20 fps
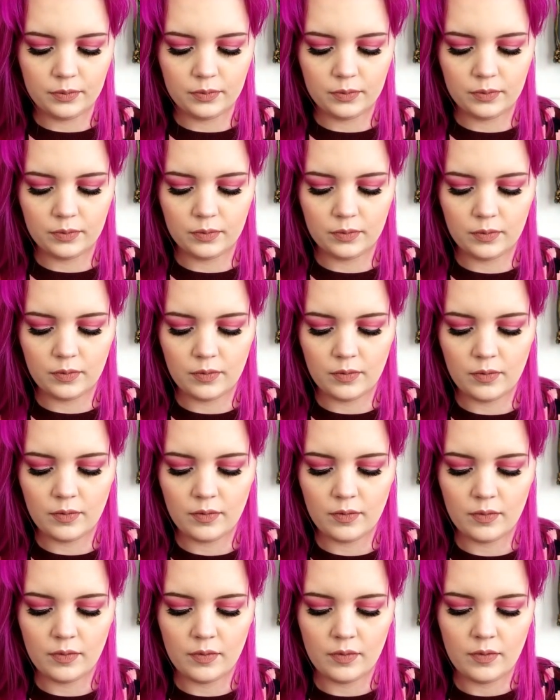
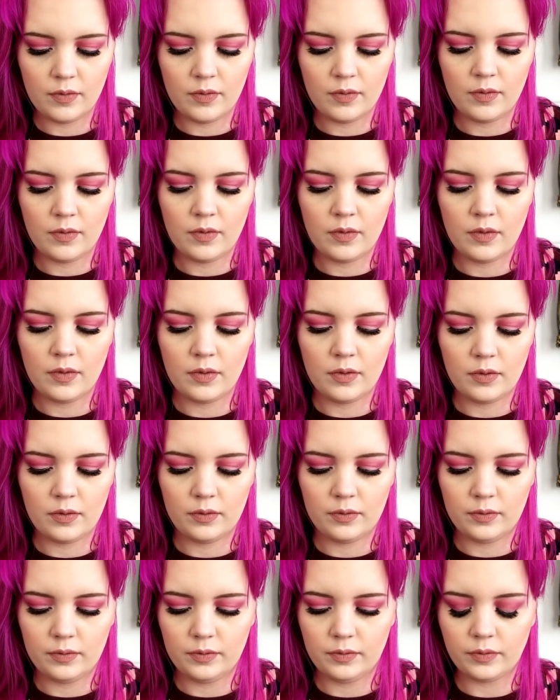
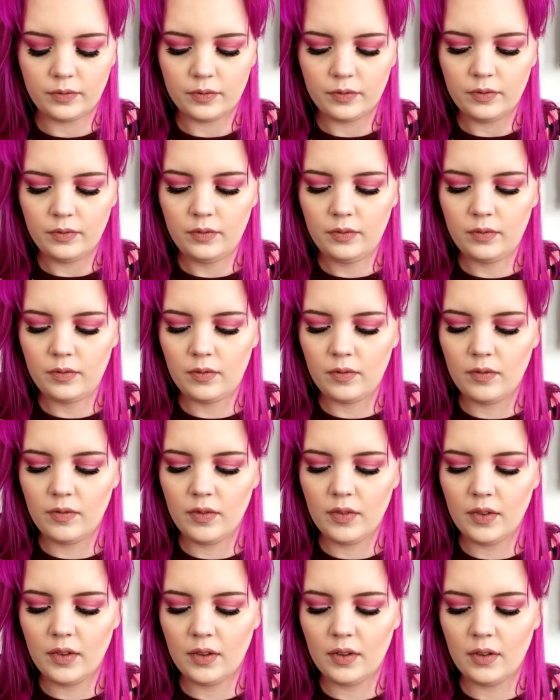
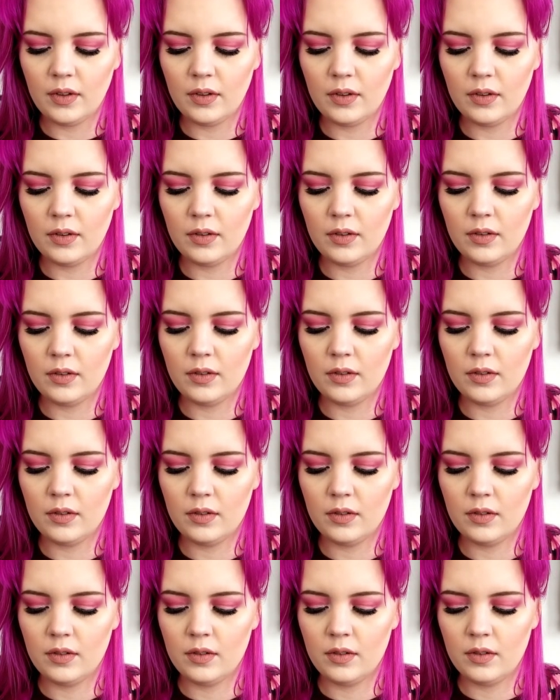
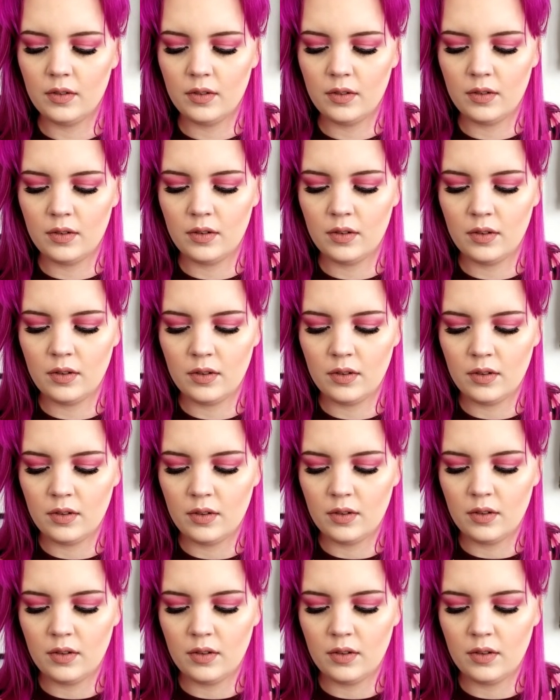[no speech]